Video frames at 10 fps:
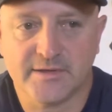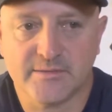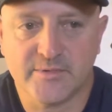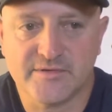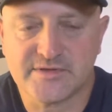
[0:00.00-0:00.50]

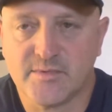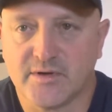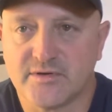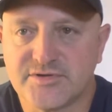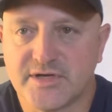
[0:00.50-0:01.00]
we do
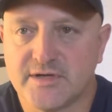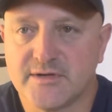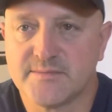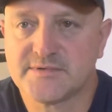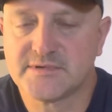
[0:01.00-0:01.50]
smaller
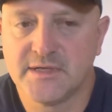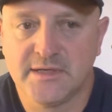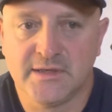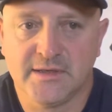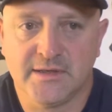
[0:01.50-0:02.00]
jobs
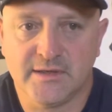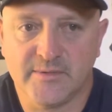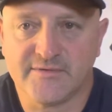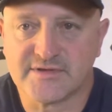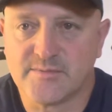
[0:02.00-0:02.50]
and we
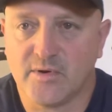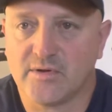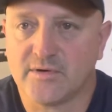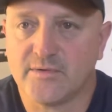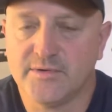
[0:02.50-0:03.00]
have a
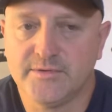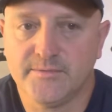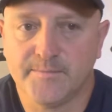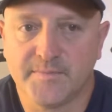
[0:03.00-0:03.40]
smaller crew